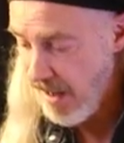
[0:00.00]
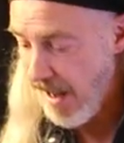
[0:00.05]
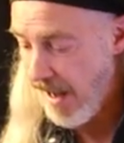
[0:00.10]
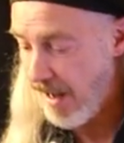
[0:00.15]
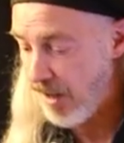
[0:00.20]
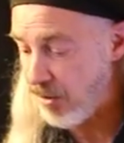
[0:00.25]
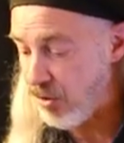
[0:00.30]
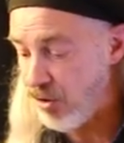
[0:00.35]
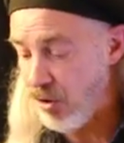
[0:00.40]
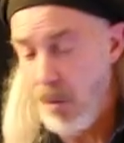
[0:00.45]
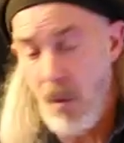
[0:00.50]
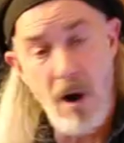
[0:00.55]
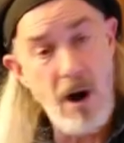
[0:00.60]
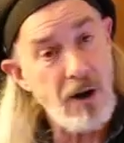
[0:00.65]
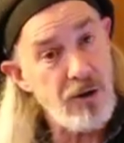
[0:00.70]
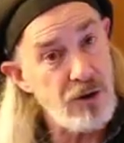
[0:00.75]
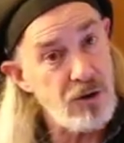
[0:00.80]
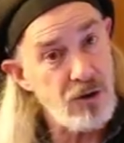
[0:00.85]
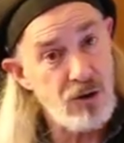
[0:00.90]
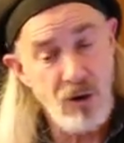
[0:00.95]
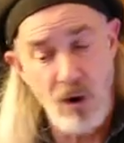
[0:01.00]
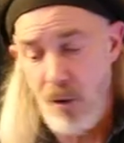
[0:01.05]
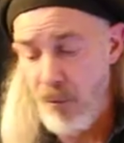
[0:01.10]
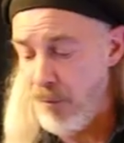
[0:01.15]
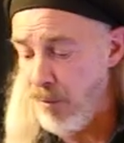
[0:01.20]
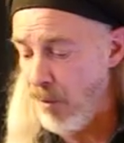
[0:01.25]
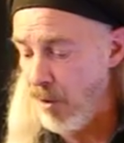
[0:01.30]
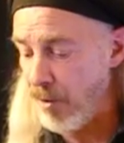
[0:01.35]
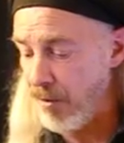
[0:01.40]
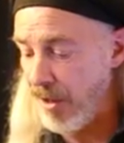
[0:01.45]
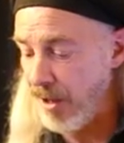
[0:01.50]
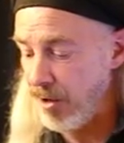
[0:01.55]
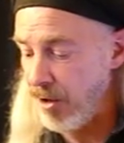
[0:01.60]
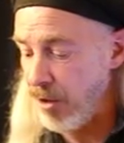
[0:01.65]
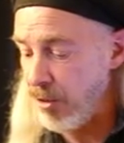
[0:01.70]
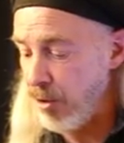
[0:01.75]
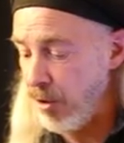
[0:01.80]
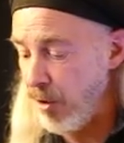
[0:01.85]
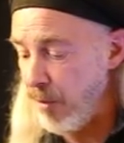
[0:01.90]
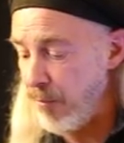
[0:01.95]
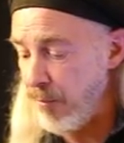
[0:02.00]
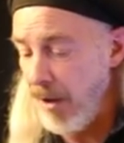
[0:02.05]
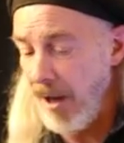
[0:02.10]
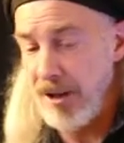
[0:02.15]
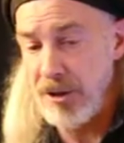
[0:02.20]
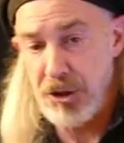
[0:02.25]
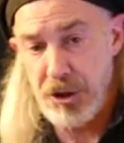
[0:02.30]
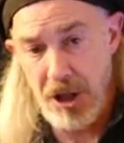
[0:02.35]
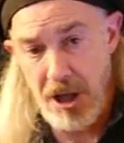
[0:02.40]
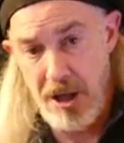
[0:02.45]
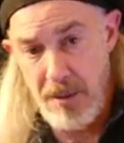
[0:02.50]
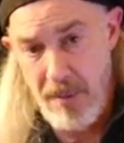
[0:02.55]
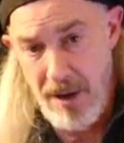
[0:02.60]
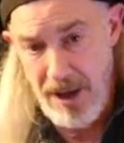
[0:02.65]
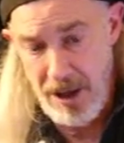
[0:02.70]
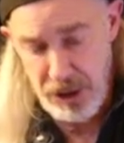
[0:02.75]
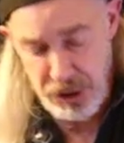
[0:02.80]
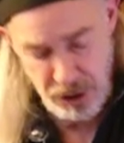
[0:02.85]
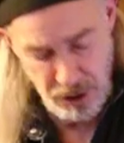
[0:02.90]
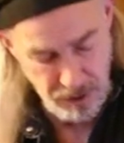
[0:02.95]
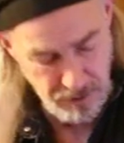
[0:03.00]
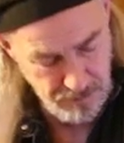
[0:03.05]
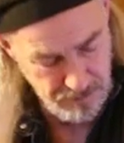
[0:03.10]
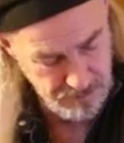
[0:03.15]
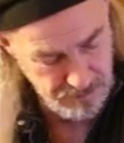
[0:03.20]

And so on and so forth. At the 3rd fret, G major.